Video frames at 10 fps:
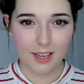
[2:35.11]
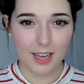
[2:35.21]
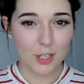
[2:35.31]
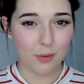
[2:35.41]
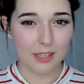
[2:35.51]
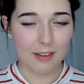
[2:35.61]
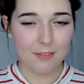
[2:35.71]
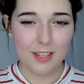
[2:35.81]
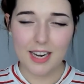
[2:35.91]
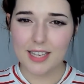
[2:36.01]
I don't
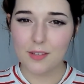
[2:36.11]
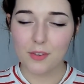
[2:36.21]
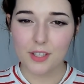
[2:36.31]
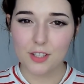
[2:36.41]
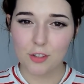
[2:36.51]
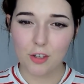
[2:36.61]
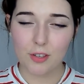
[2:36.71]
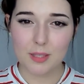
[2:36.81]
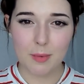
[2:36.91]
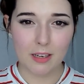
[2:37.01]
love that it has a very
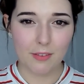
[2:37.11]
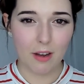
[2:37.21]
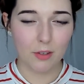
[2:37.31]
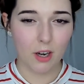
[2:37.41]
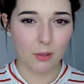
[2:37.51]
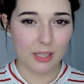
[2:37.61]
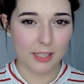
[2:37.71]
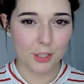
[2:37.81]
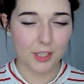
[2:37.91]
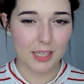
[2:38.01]
strong smell of alcohol
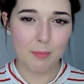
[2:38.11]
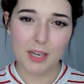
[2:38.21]
initially,